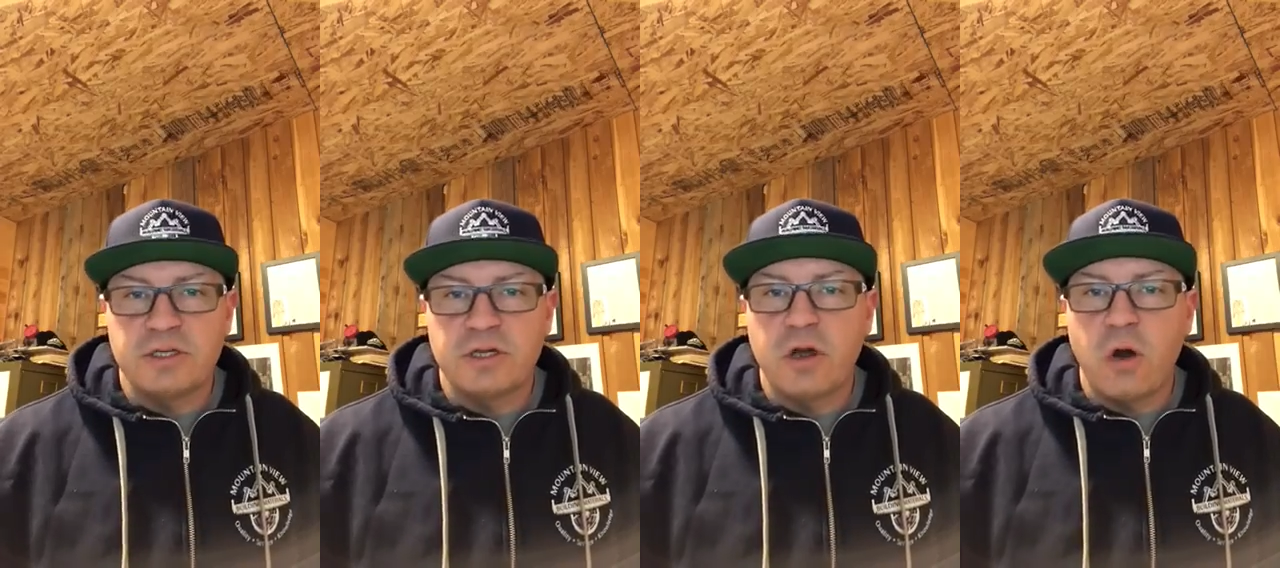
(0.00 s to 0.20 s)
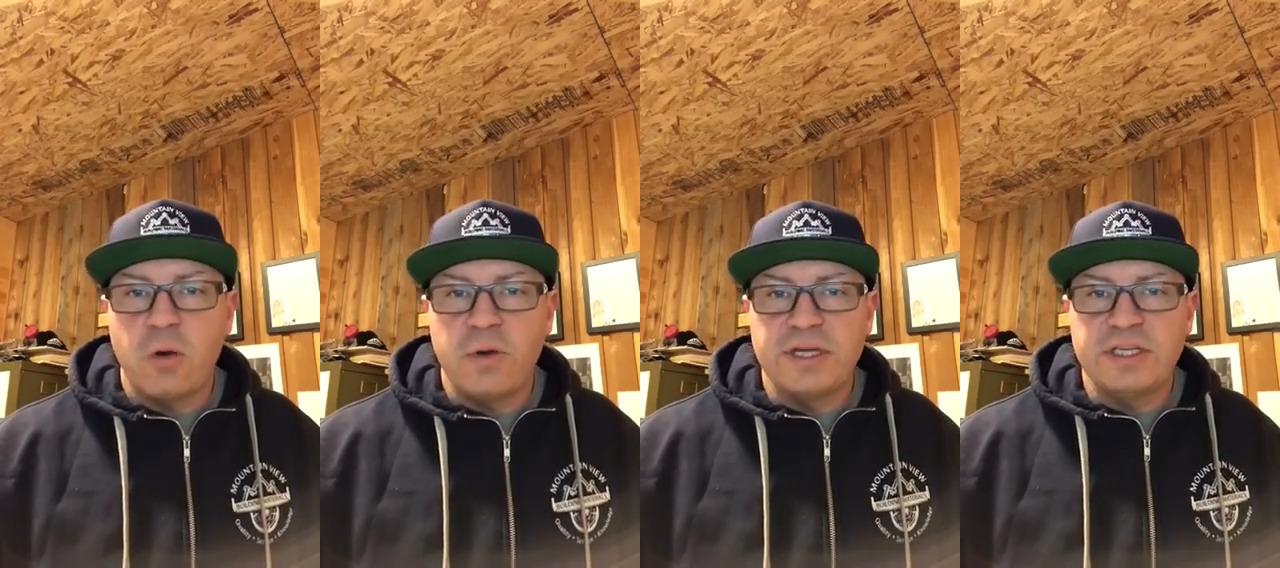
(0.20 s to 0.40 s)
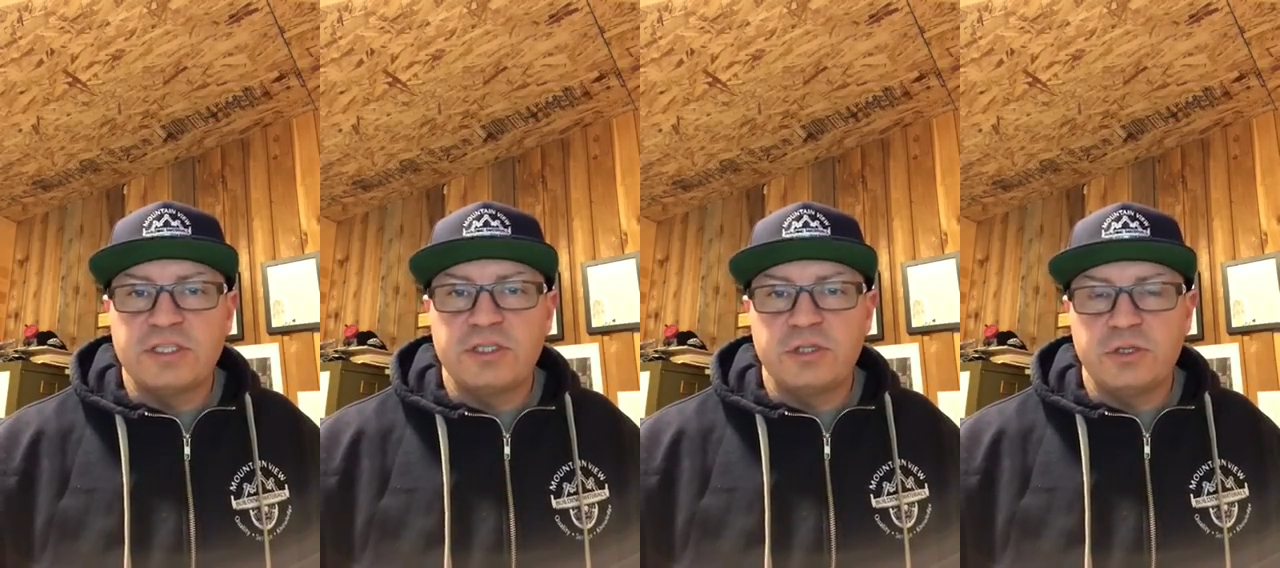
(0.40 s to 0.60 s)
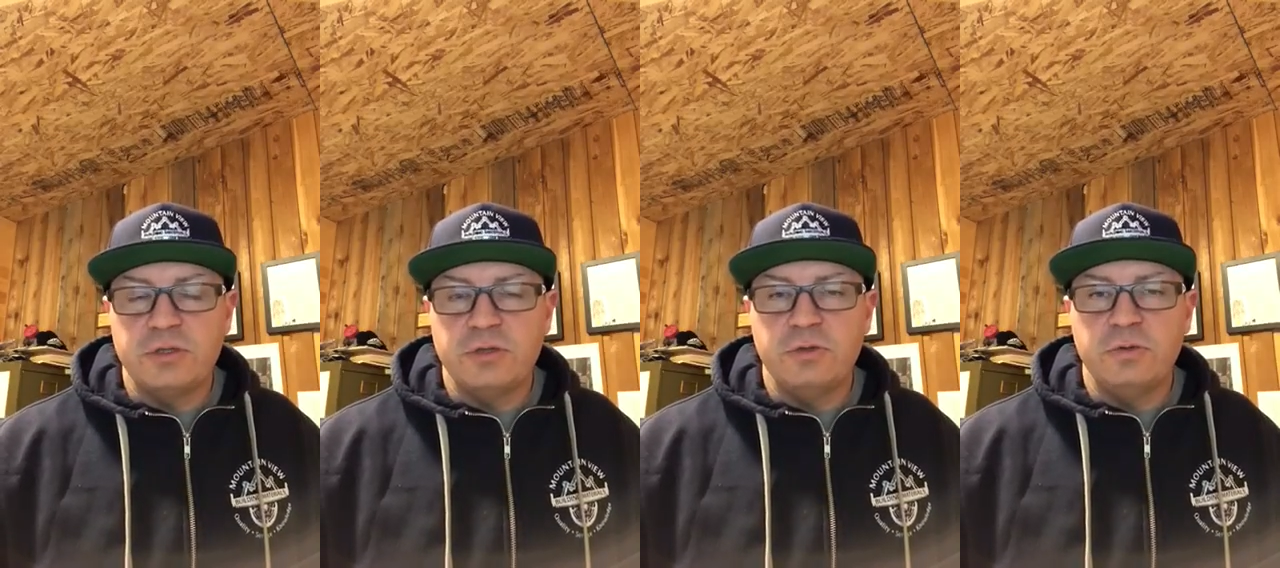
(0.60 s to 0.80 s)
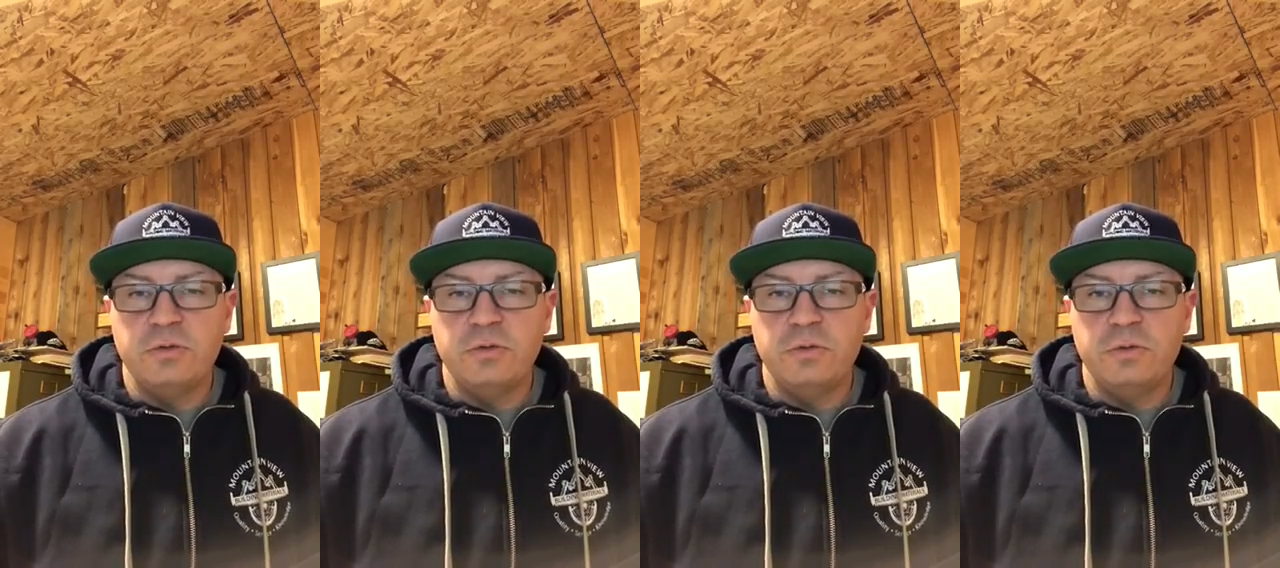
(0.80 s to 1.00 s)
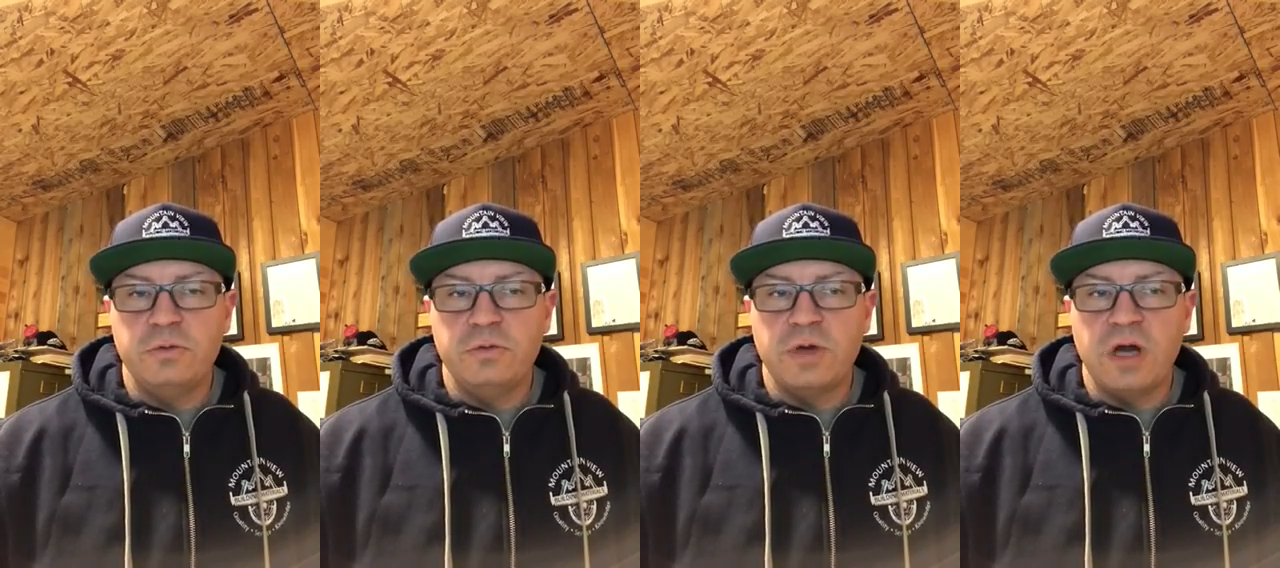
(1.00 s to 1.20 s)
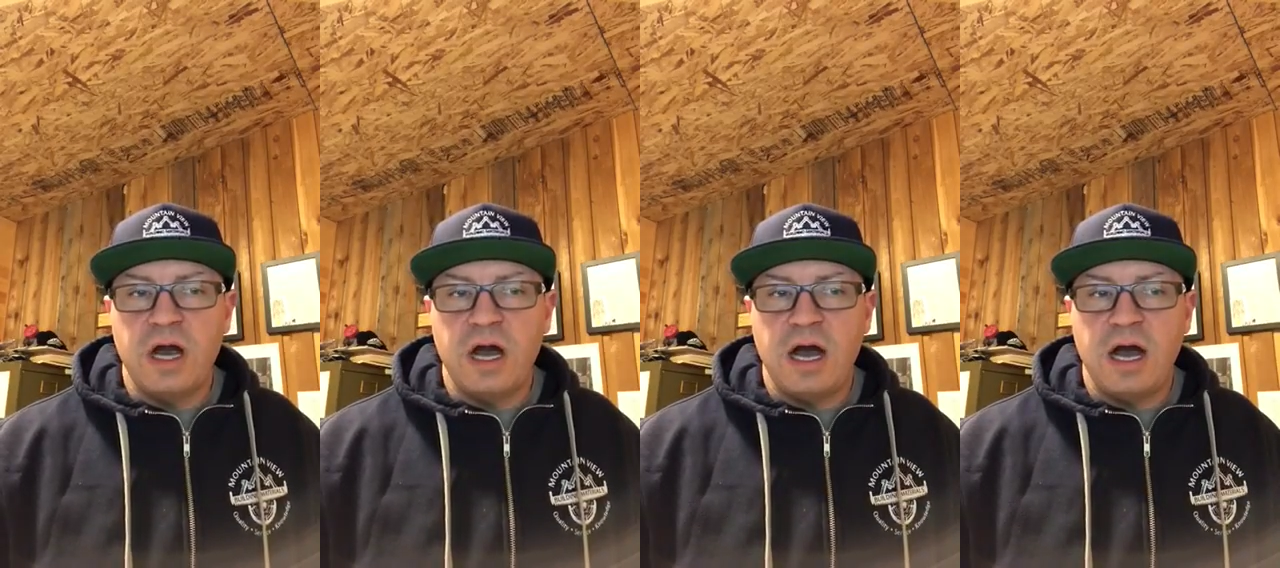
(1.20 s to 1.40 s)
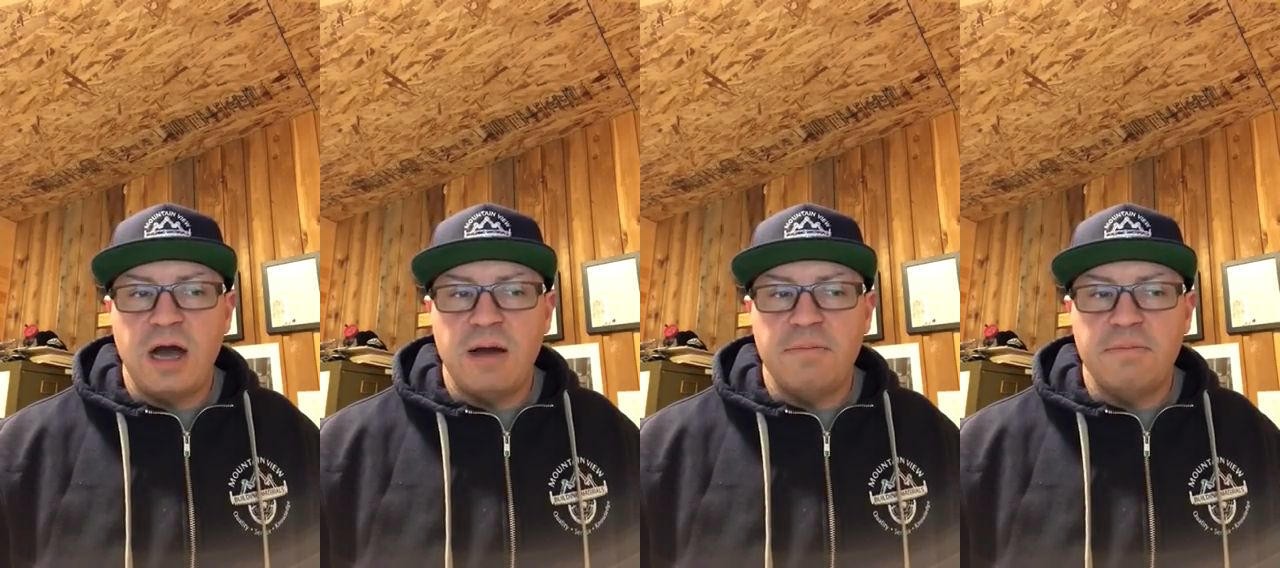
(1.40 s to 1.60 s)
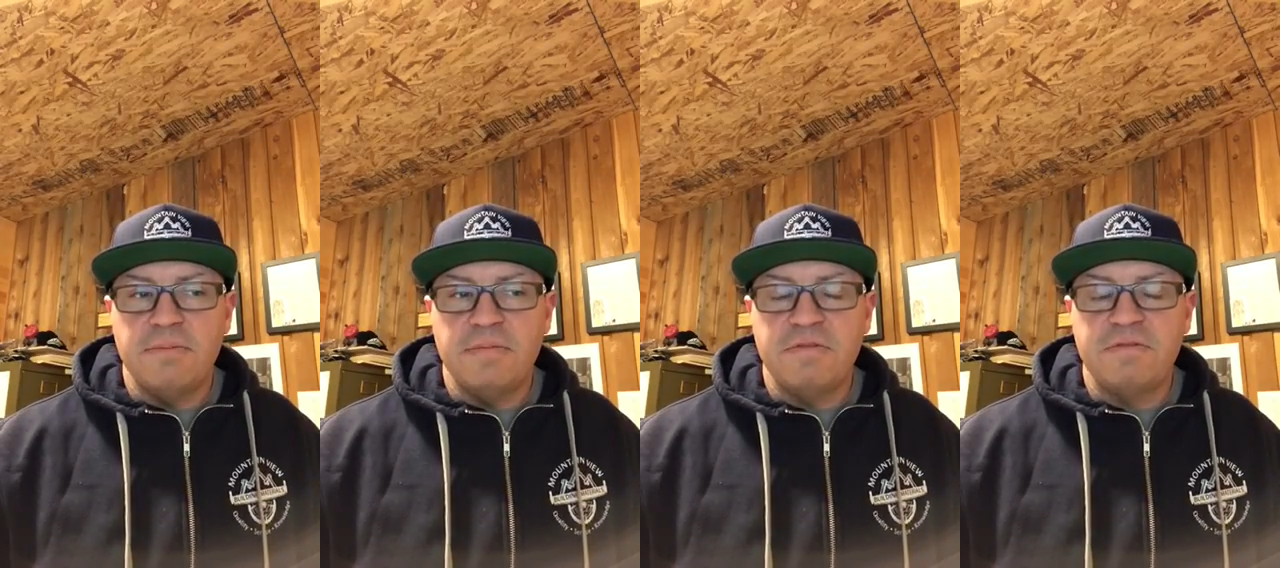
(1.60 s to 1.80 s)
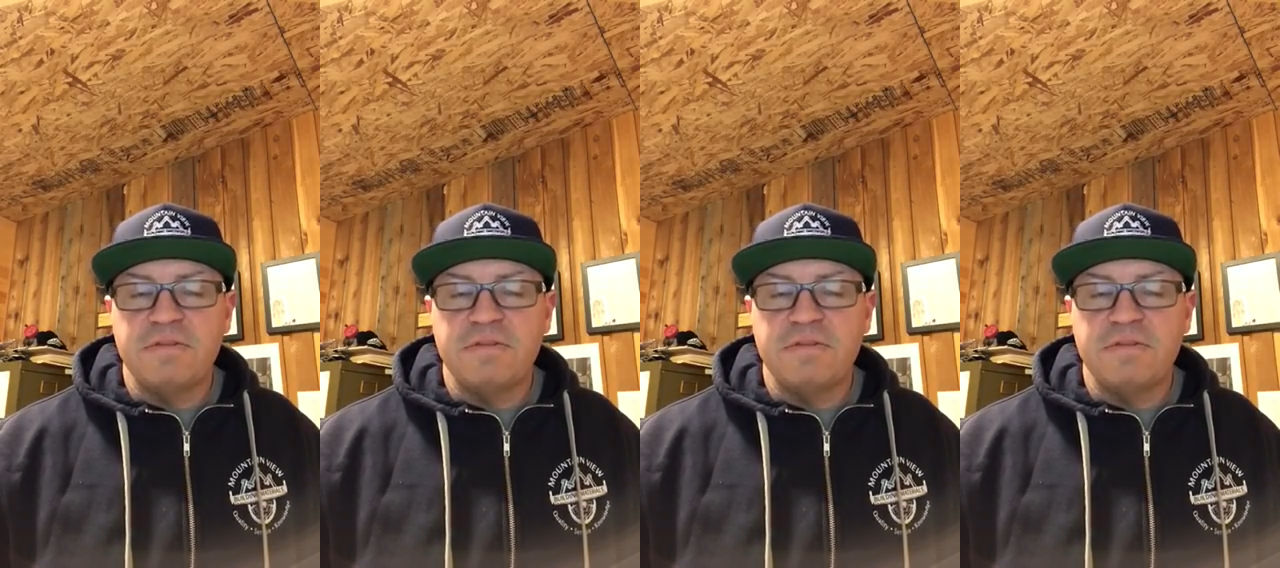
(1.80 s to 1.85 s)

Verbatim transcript: are going to um,